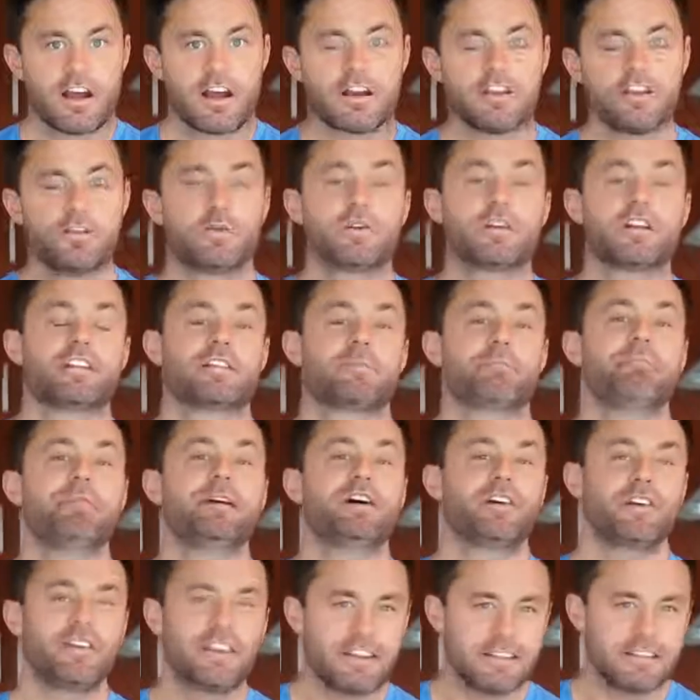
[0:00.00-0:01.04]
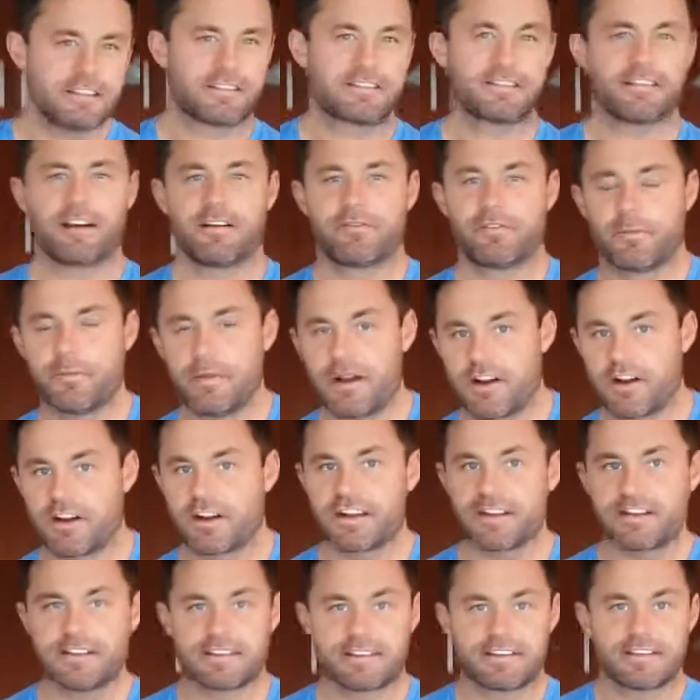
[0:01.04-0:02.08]
Are you one of the millions of
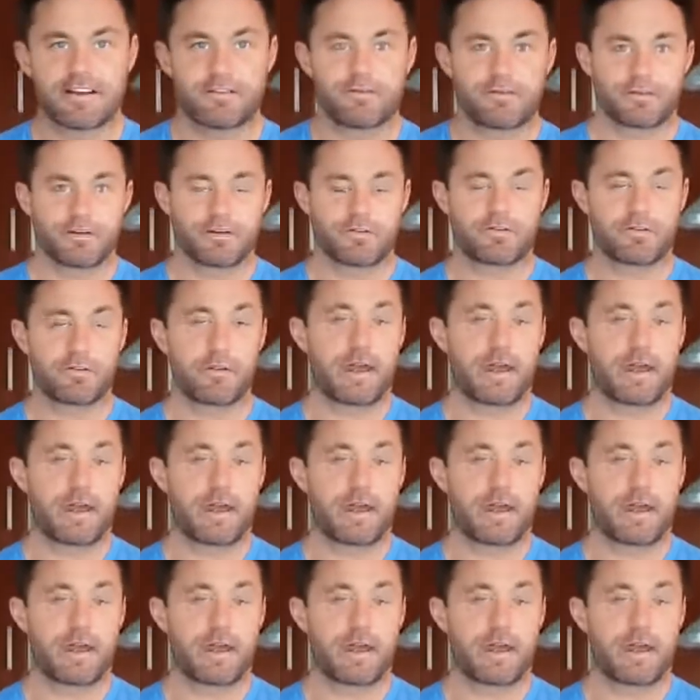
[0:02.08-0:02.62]
Americans suffering